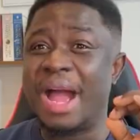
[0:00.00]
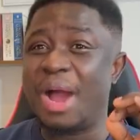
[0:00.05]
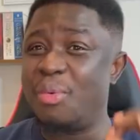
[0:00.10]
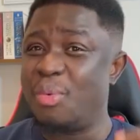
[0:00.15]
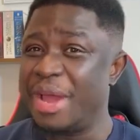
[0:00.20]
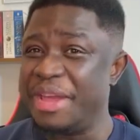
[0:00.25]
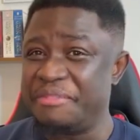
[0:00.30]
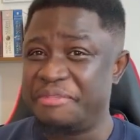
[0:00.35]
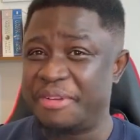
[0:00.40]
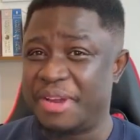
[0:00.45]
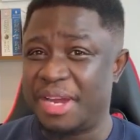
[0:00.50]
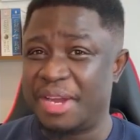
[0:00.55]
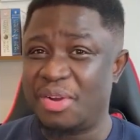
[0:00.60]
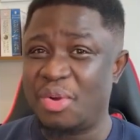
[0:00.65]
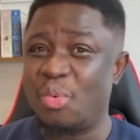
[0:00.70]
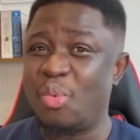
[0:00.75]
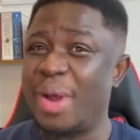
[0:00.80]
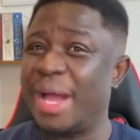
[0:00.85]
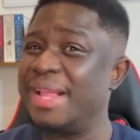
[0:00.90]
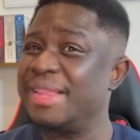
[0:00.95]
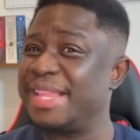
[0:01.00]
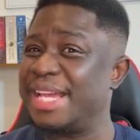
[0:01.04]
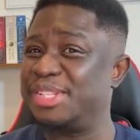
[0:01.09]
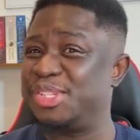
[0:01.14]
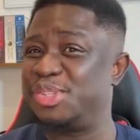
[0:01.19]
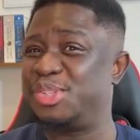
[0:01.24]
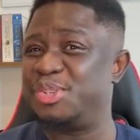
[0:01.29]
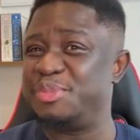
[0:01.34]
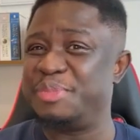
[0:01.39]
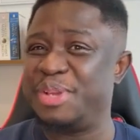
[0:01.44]
However, while
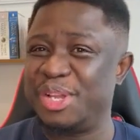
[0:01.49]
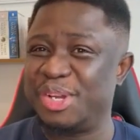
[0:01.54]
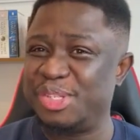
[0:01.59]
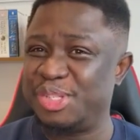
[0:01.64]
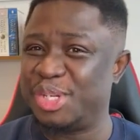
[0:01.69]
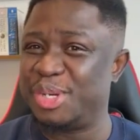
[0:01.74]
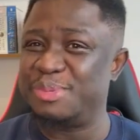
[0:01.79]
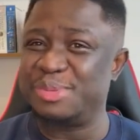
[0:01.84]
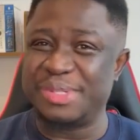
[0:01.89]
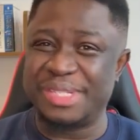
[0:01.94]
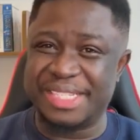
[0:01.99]
92 million jobs will